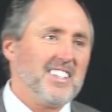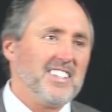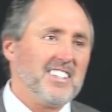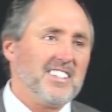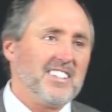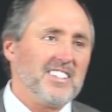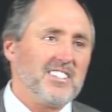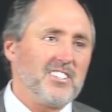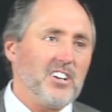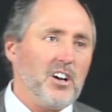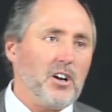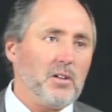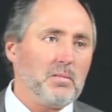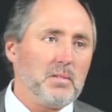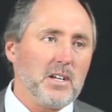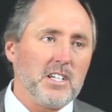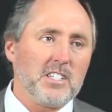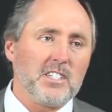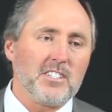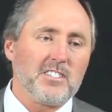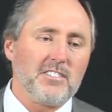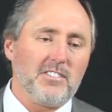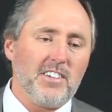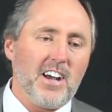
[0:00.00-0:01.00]
The turtle
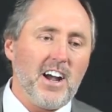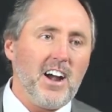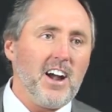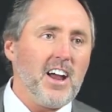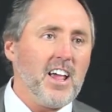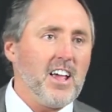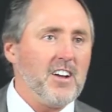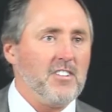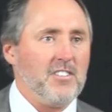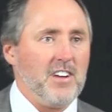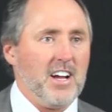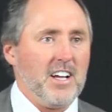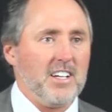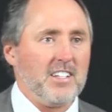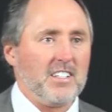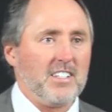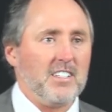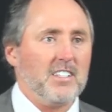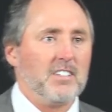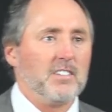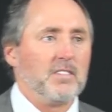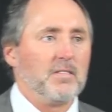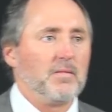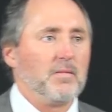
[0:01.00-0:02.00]
business is very
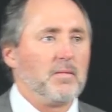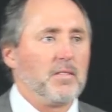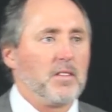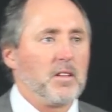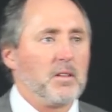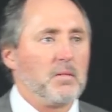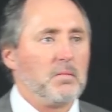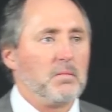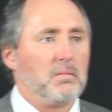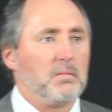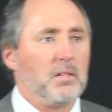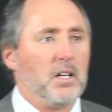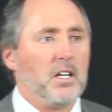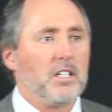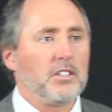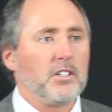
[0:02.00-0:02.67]
interesting, but